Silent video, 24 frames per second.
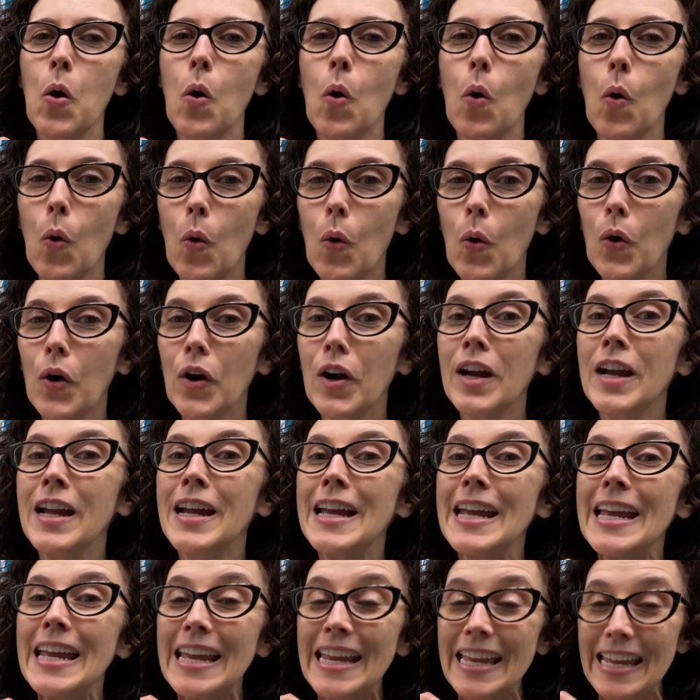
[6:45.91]
or
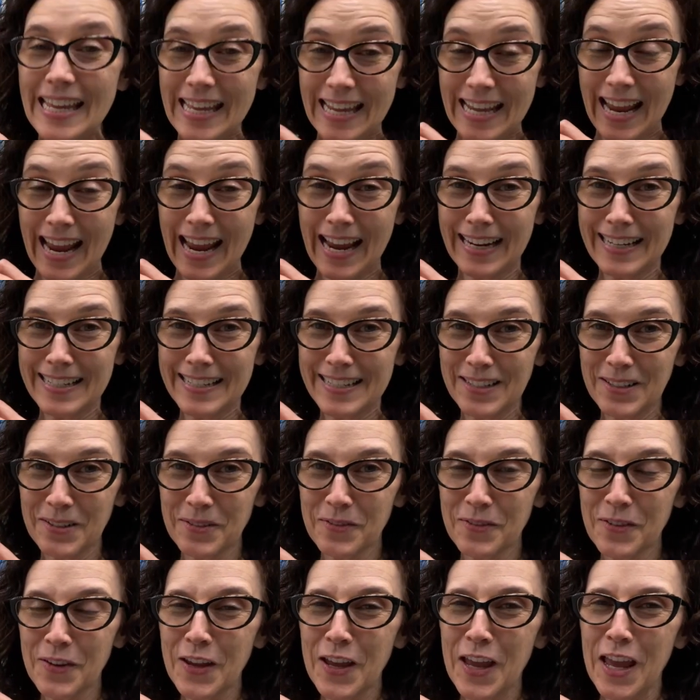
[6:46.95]
inactive,
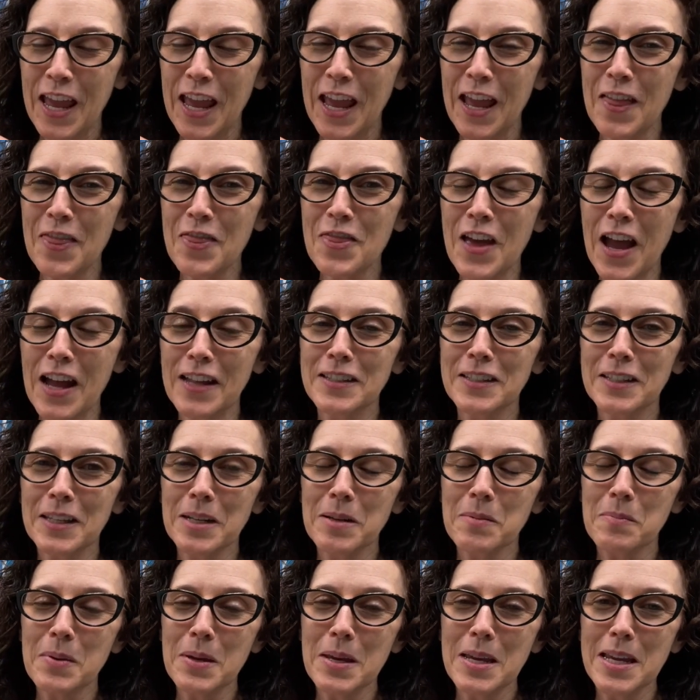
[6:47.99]
and that's going
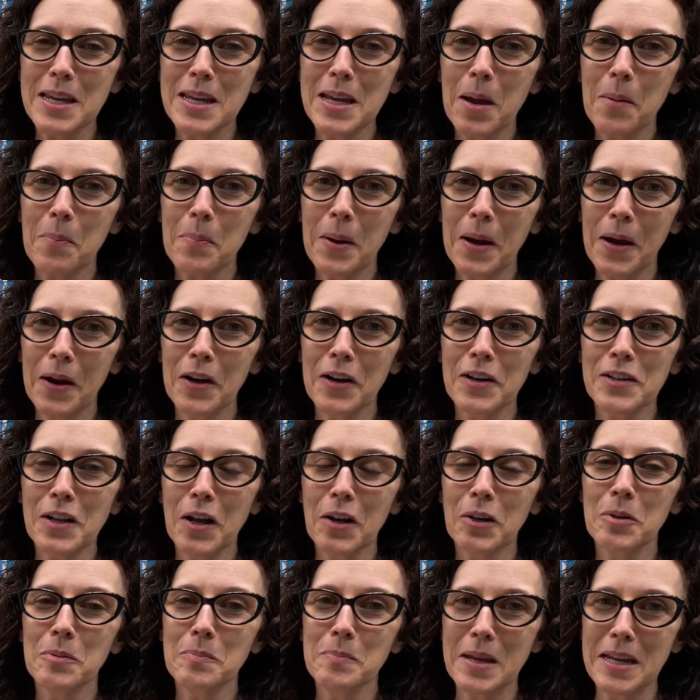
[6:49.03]
to be a
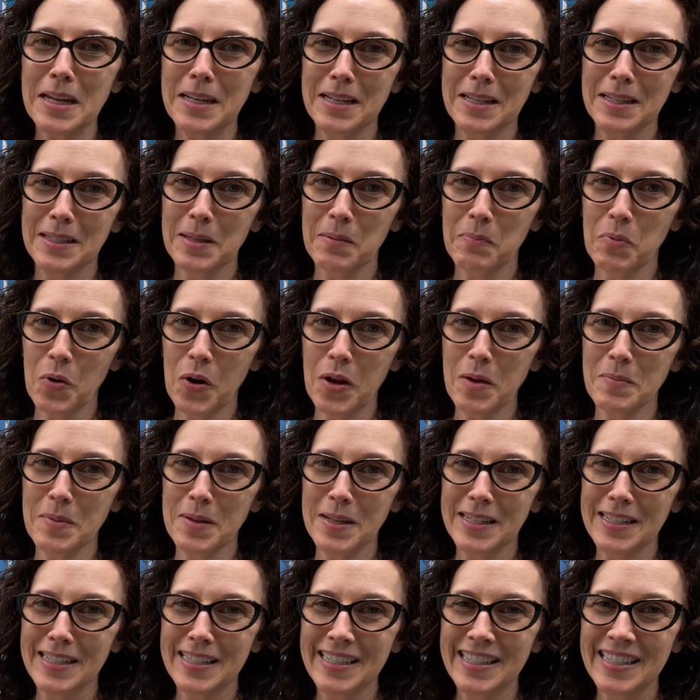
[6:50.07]
periodontal maintenance
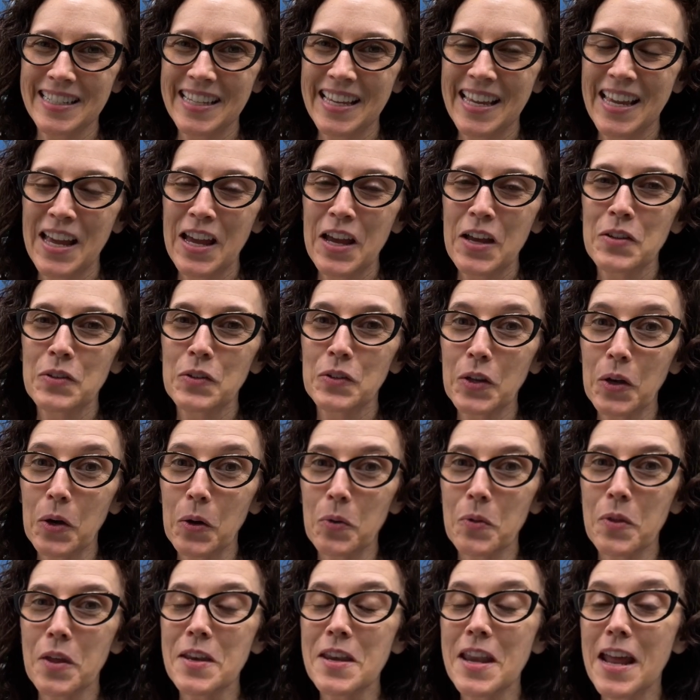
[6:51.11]
appointment. So
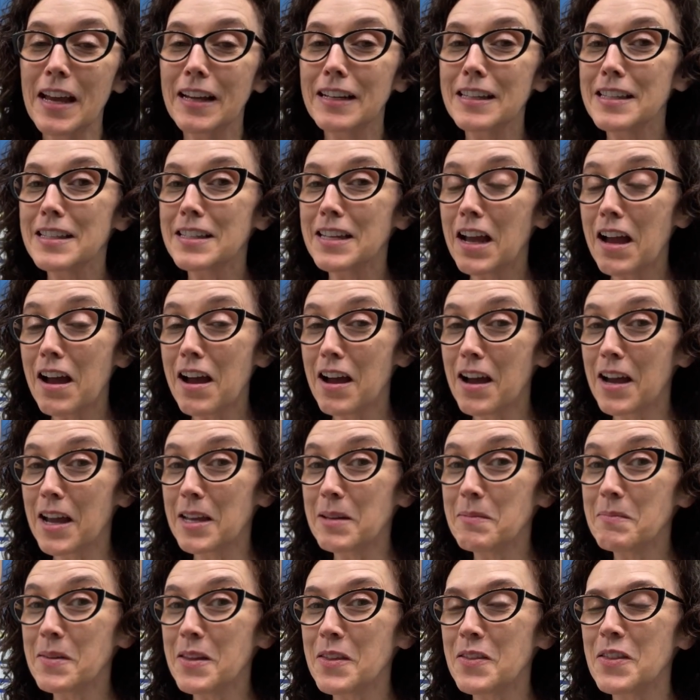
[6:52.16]
the next
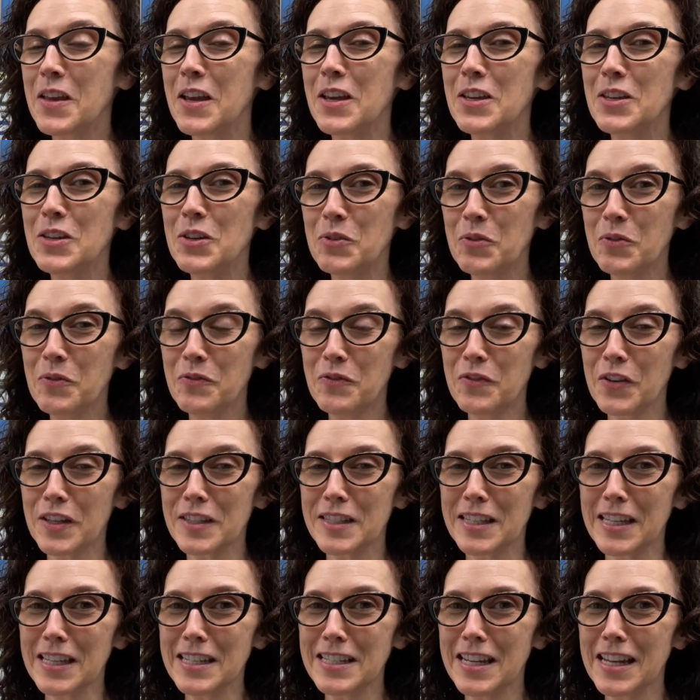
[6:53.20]
time that you
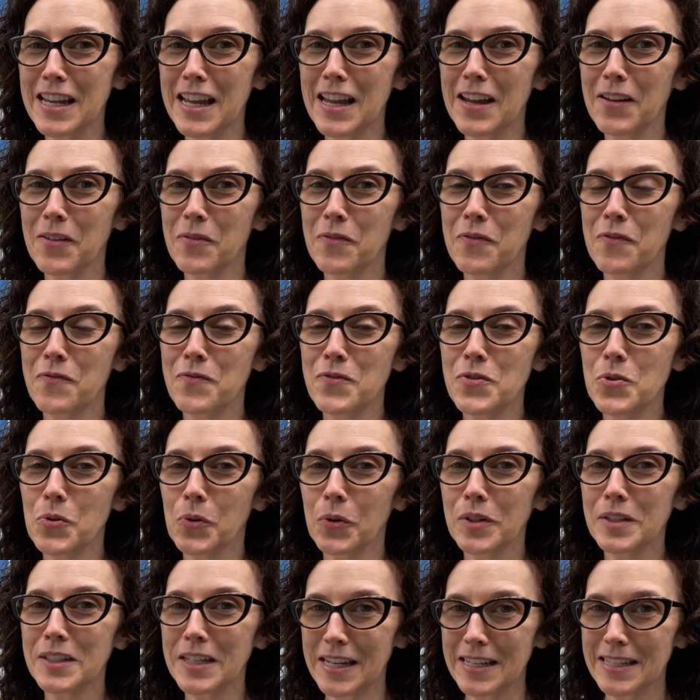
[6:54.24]
visit
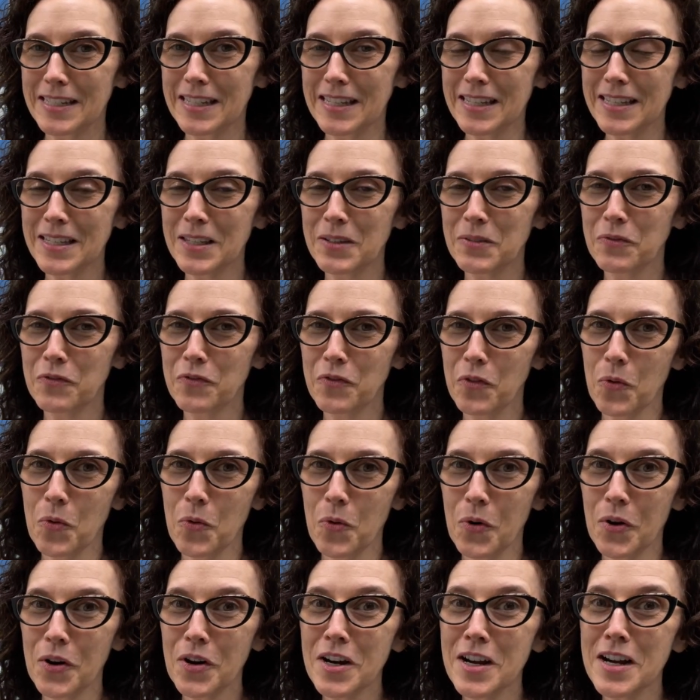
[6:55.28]
your dentist
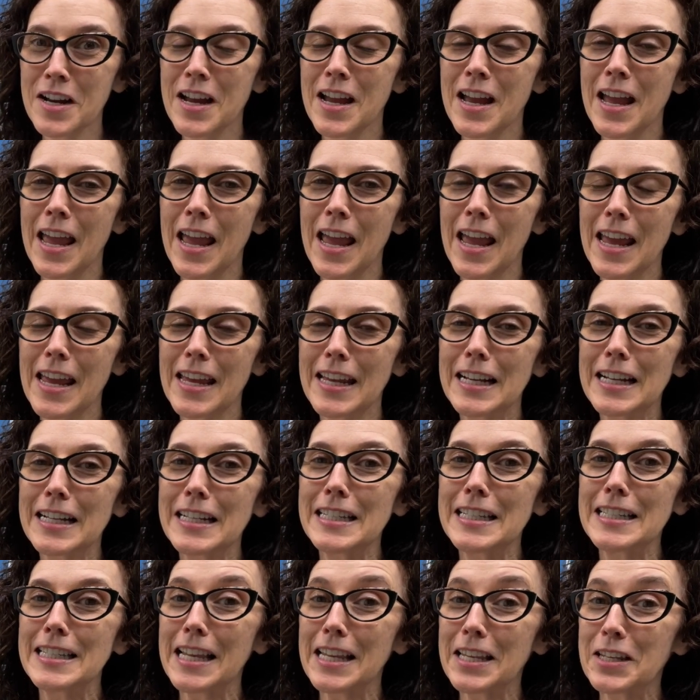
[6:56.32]
for a
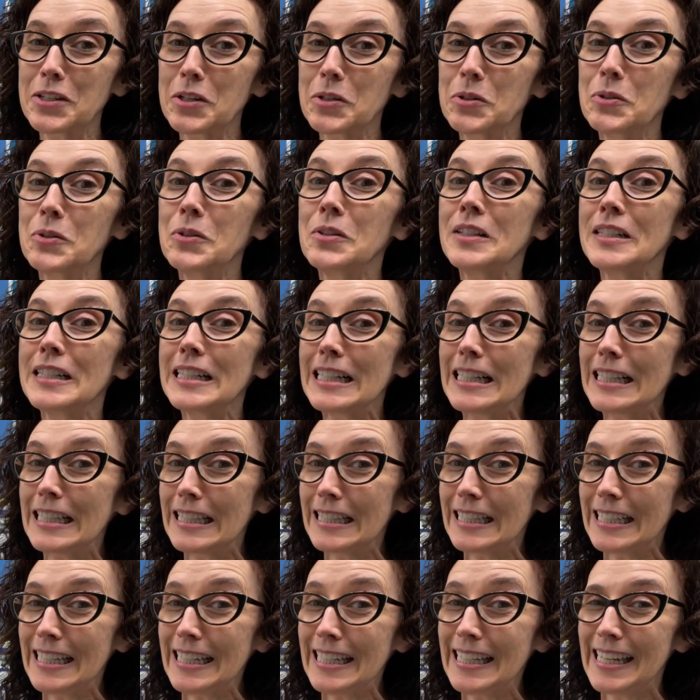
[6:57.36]
dental
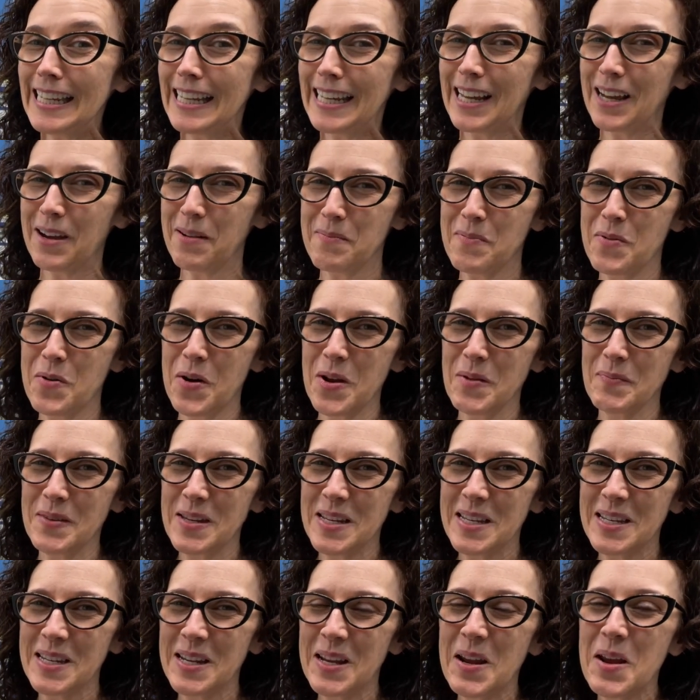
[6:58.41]
cleaning
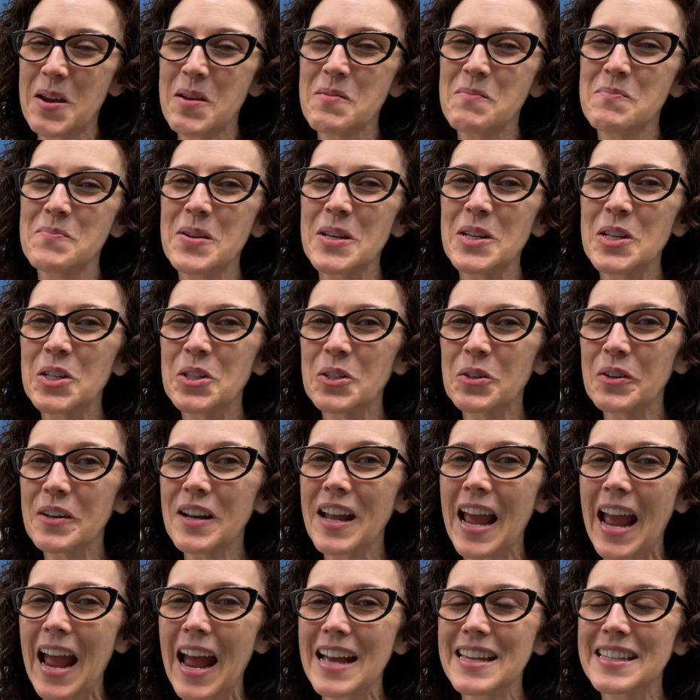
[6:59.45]
appointment, be sure
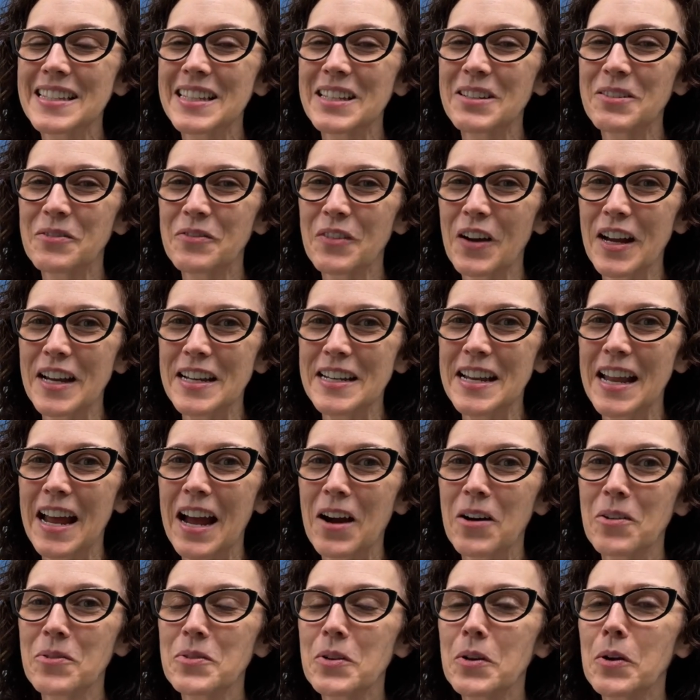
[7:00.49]
to ask and find
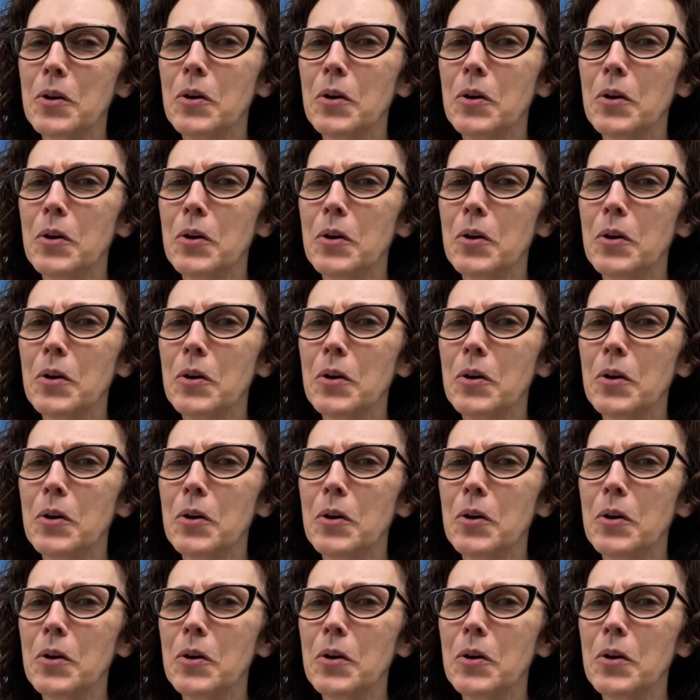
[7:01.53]
out